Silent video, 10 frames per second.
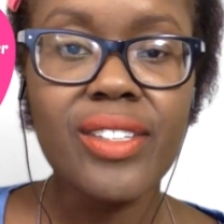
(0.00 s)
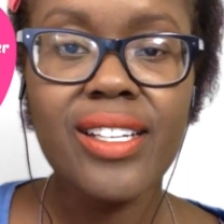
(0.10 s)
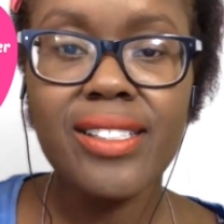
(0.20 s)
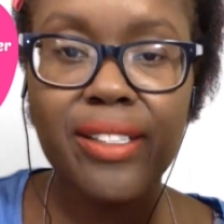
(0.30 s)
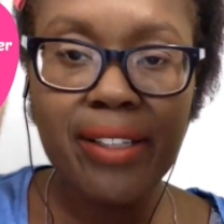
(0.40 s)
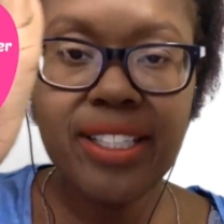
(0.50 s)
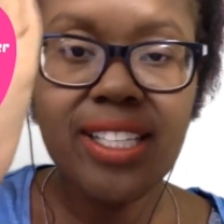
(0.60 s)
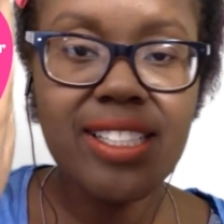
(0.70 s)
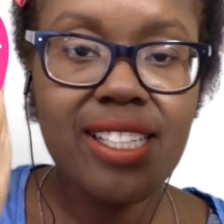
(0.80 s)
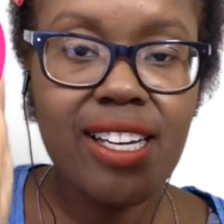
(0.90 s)
It's a grid
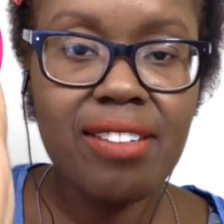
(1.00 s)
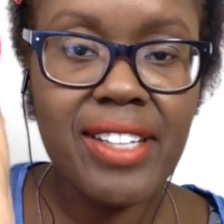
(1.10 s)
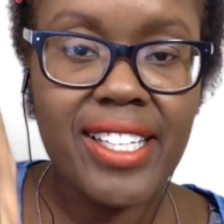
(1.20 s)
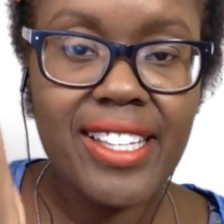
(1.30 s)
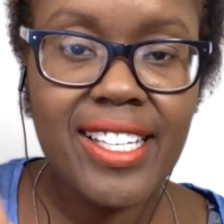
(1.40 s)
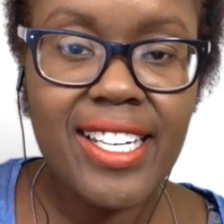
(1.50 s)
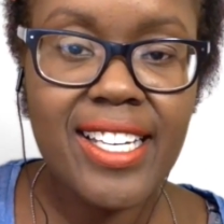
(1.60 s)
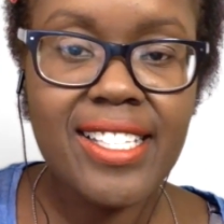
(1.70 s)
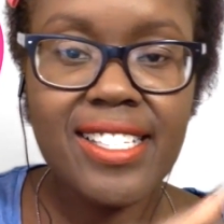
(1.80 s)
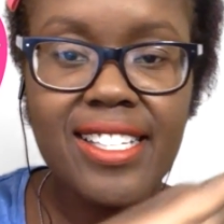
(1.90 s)
that's kind of like
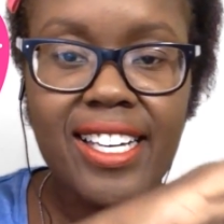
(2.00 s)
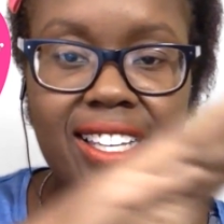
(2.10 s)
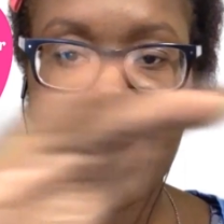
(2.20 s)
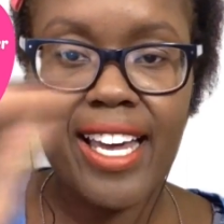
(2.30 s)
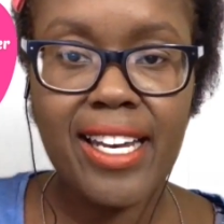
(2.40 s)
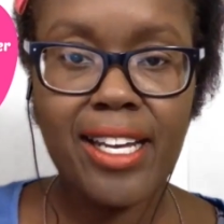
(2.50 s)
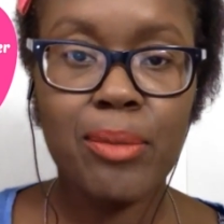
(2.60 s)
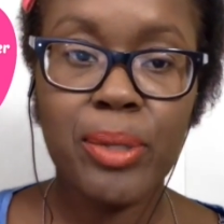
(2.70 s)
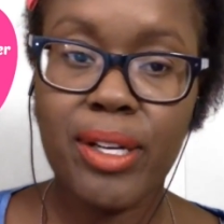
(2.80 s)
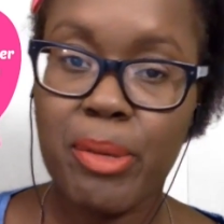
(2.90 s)
this and like that. I'll
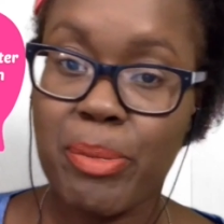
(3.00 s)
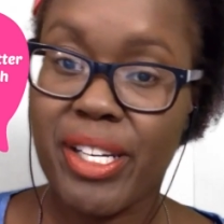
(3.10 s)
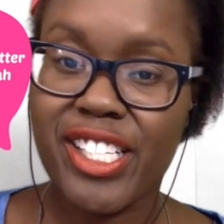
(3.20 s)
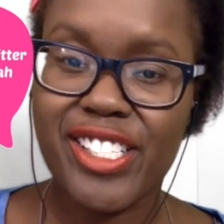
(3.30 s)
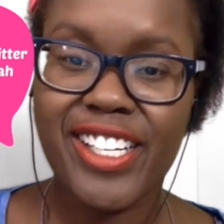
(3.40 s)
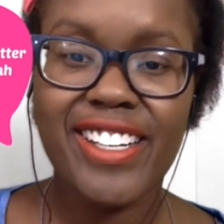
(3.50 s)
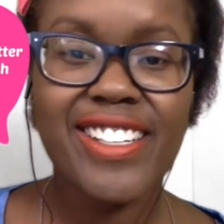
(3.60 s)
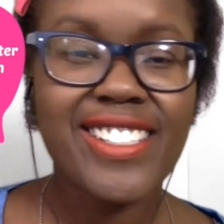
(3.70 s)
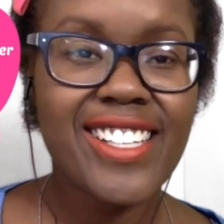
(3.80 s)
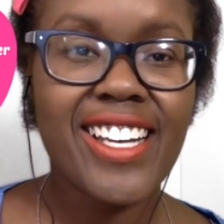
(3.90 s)
put up a picture here in
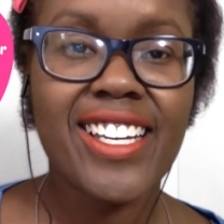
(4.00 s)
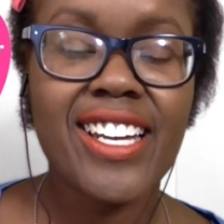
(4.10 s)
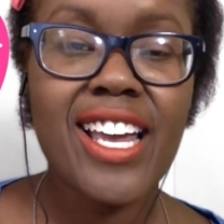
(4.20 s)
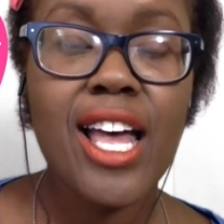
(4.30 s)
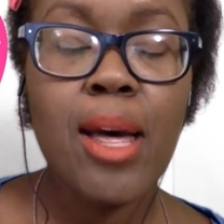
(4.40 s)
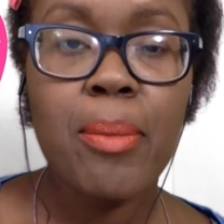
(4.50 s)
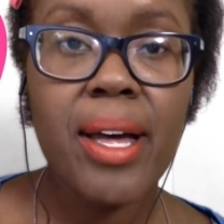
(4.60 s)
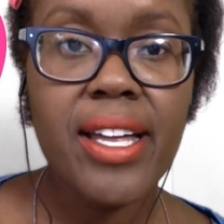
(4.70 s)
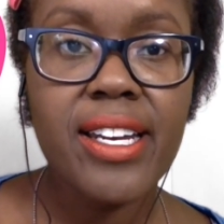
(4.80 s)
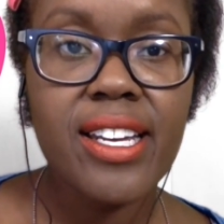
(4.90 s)
a second.
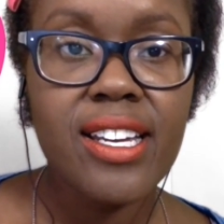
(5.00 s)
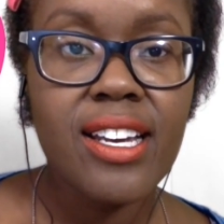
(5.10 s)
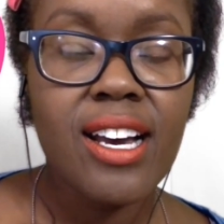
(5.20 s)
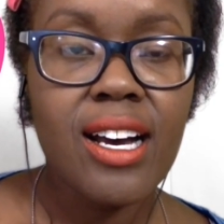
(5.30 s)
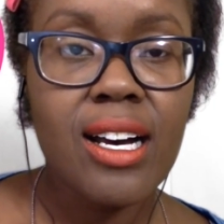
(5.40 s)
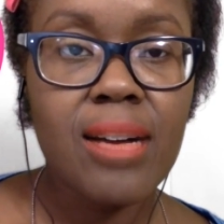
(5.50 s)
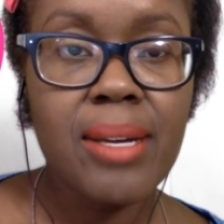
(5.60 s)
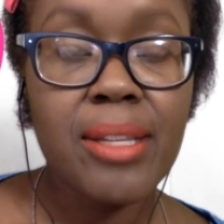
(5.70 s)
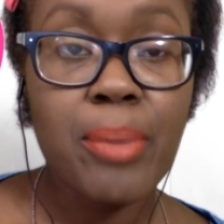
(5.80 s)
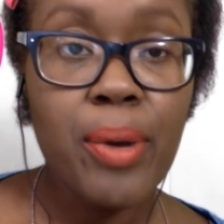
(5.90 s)
But at
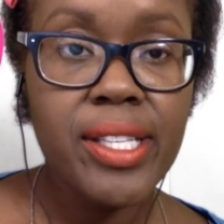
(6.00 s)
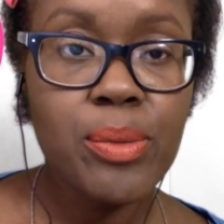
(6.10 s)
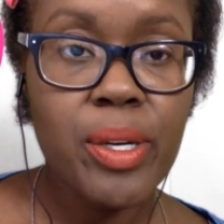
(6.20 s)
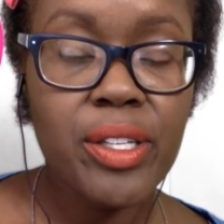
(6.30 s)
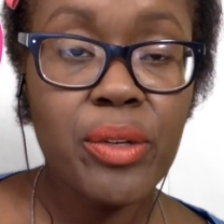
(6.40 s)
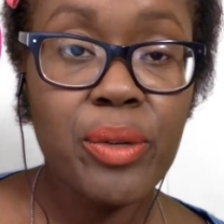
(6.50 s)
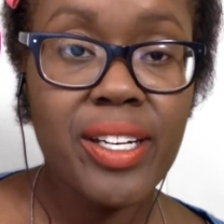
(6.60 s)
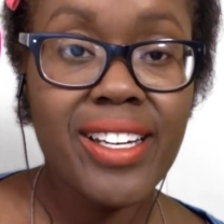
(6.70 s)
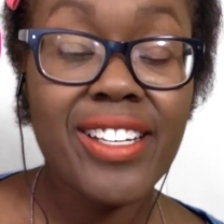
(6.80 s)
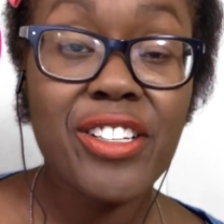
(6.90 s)
the points where the grid
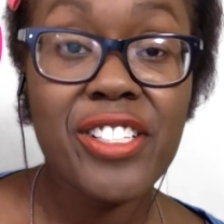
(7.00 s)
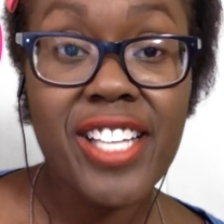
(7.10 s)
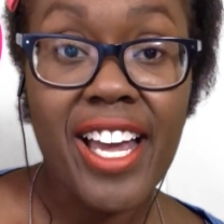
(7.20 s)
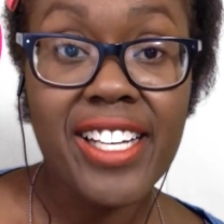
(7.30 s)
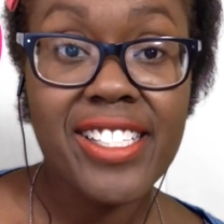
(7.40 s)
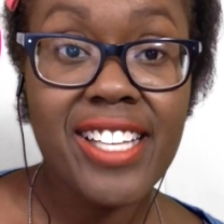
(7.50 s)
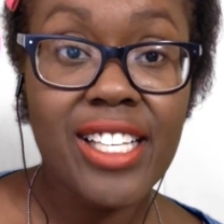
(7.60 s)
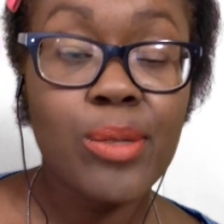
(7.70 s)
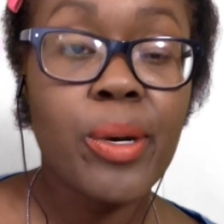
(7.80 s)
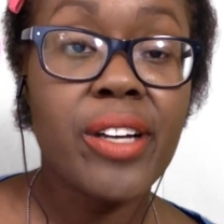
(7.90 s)
intersect,
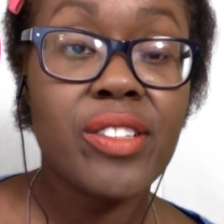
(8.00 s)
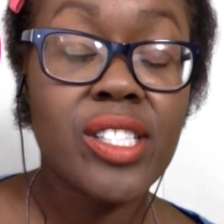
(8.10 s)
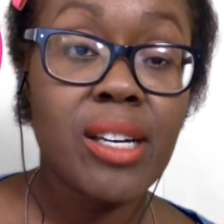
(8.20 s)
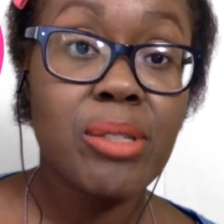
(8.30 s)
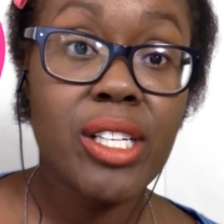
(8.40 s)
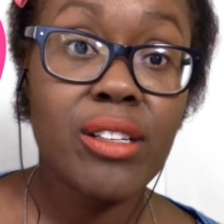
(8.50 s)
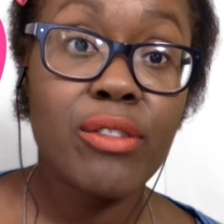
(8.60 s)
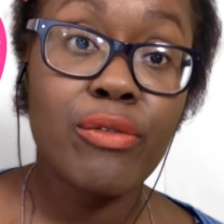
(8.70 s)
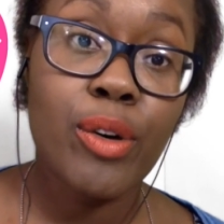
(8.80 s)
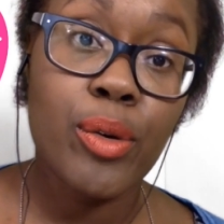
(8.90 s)
that's where the subject of the
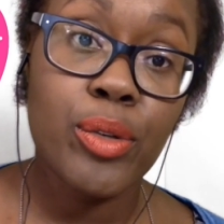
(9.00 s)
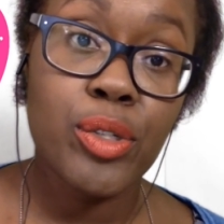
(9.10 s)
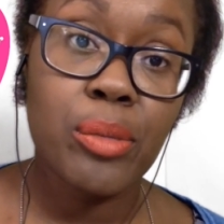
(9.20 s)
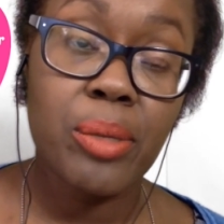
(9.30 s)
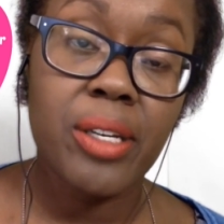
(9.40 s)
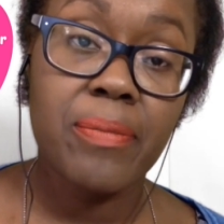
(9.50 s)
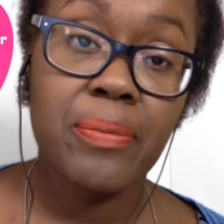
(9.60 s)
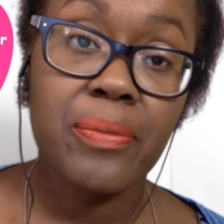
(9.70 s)
photo should be.